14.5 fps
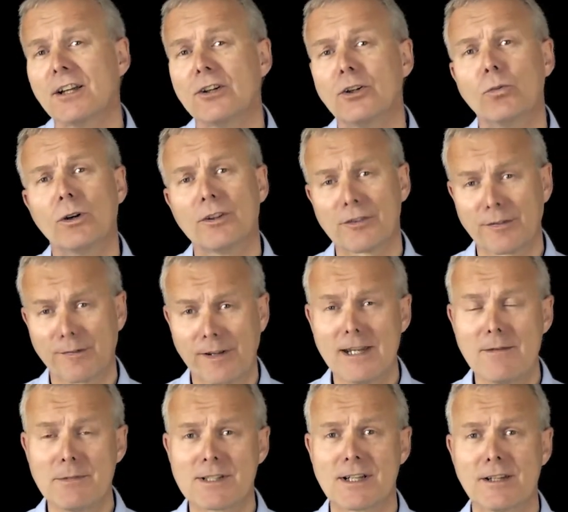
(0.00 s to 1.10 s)
who once
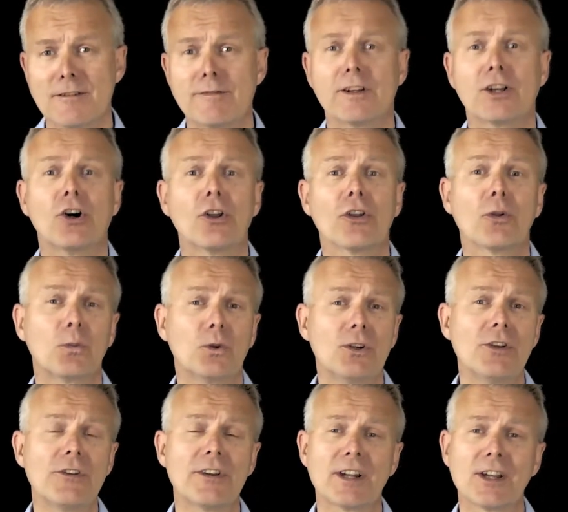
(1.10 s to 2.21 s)
famously forgot the
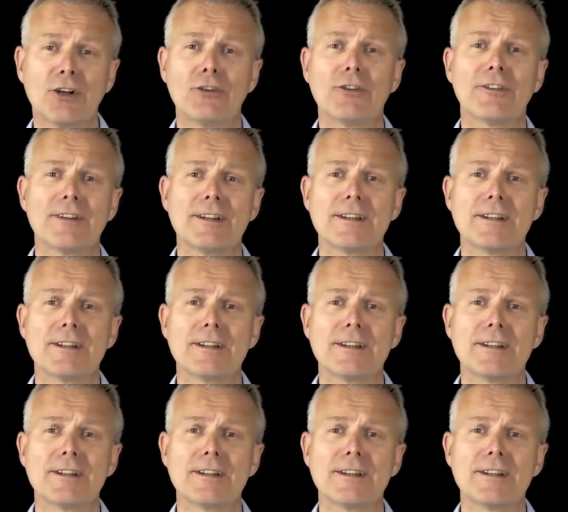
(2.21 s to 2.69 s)
words at a concert.